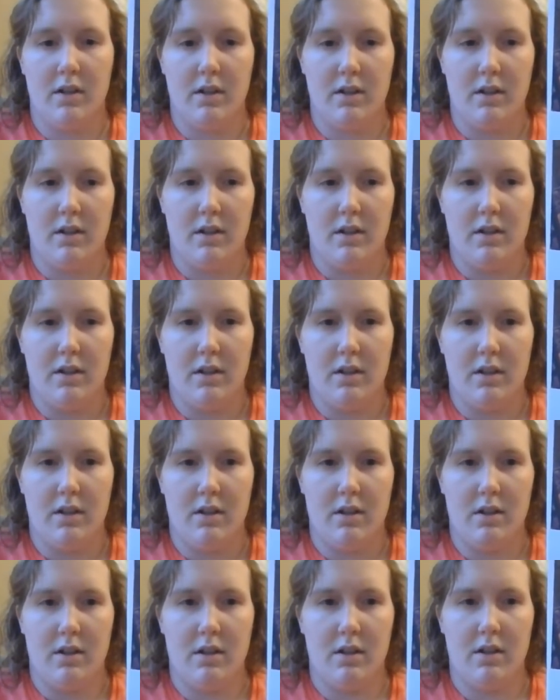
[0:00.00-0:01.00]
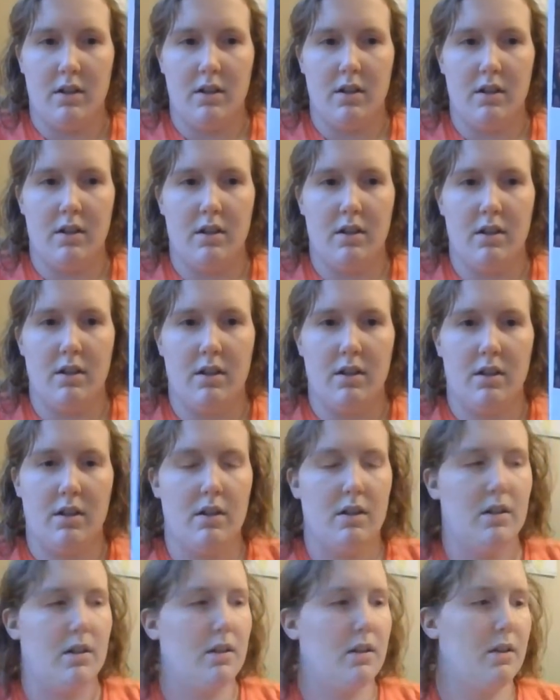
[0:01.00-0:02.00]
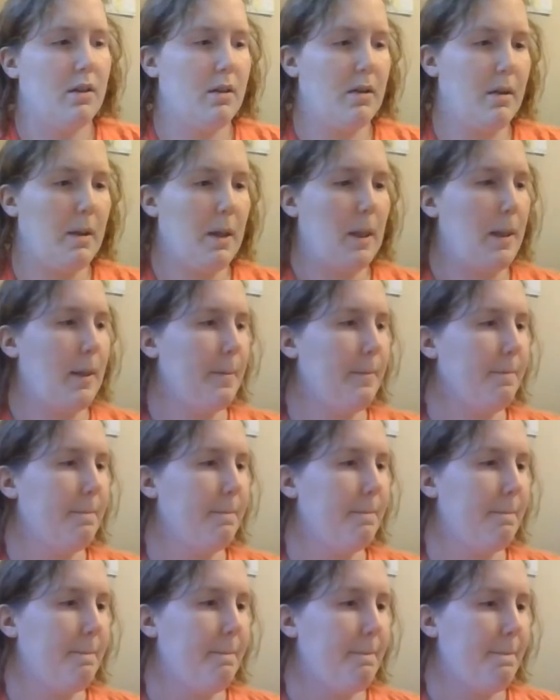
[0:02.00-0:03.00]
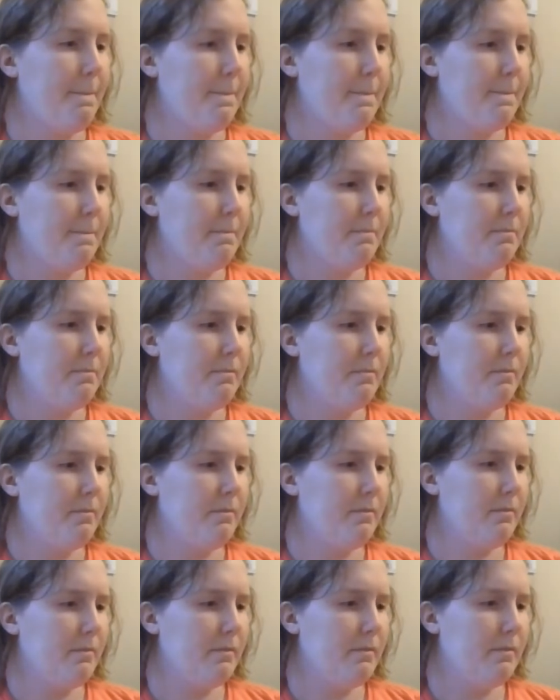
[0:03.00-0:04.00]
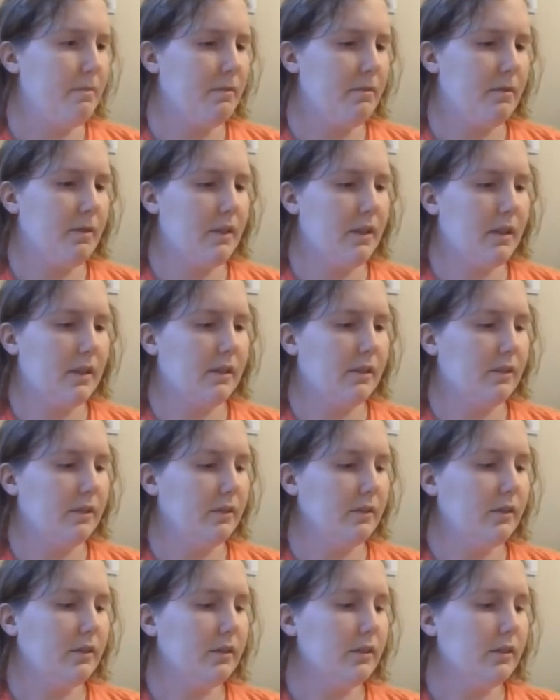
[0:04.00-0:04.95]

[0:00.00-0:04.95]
(silence)